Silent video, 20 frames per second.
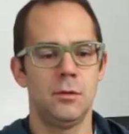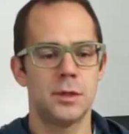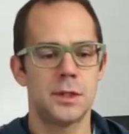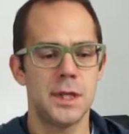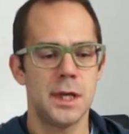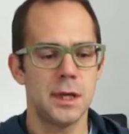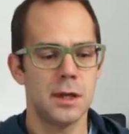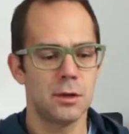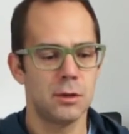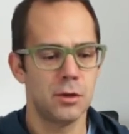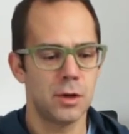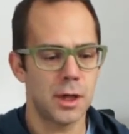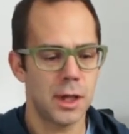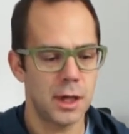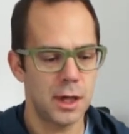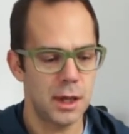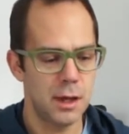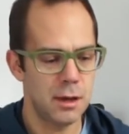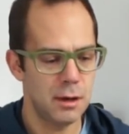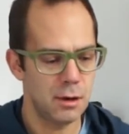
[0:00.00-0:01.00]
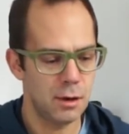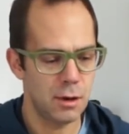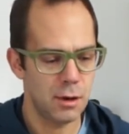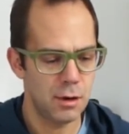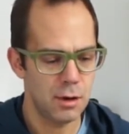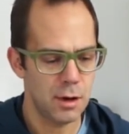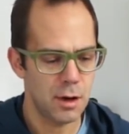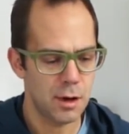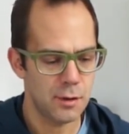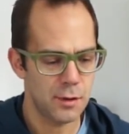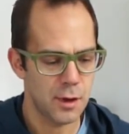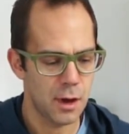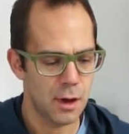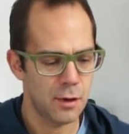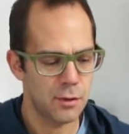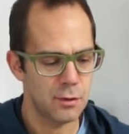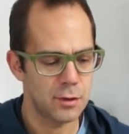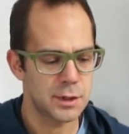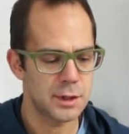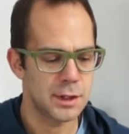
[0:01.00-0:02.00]
Take a look here on the
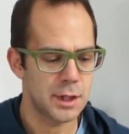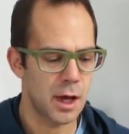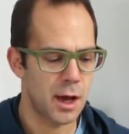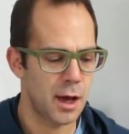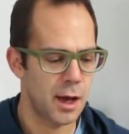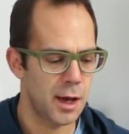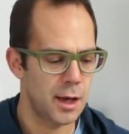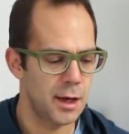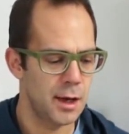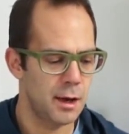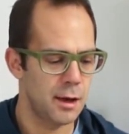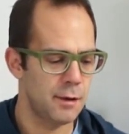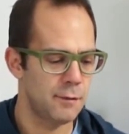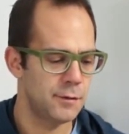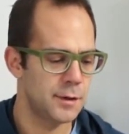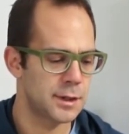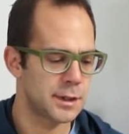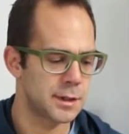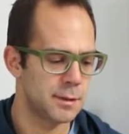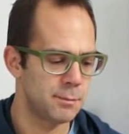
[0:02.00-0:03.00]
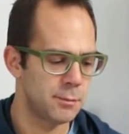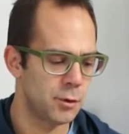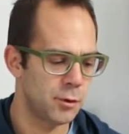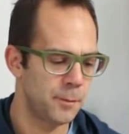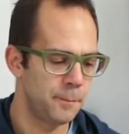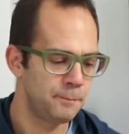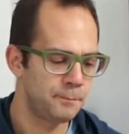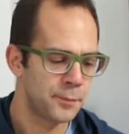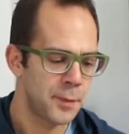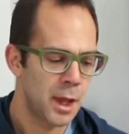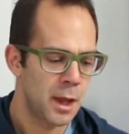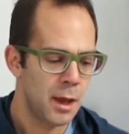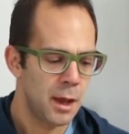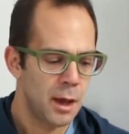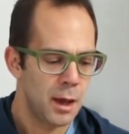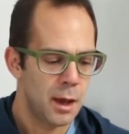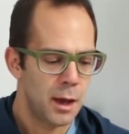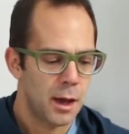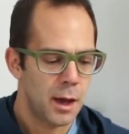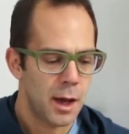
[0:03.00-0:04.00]
other side of the cymbal.
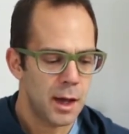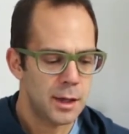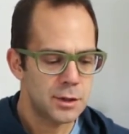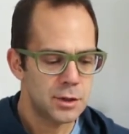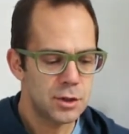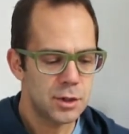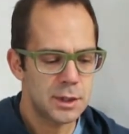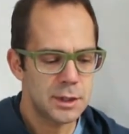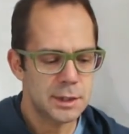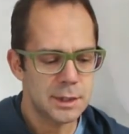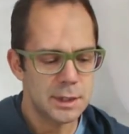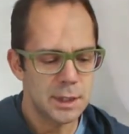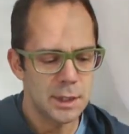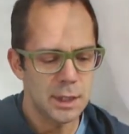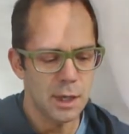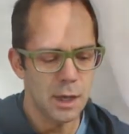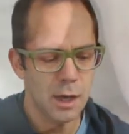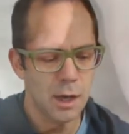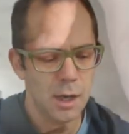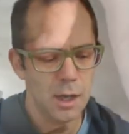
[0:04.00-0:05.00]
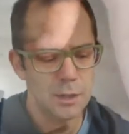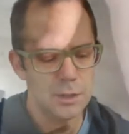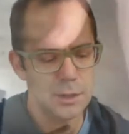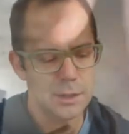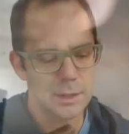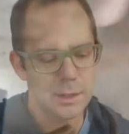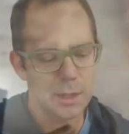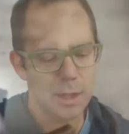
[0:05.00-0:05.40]
As you can see, I just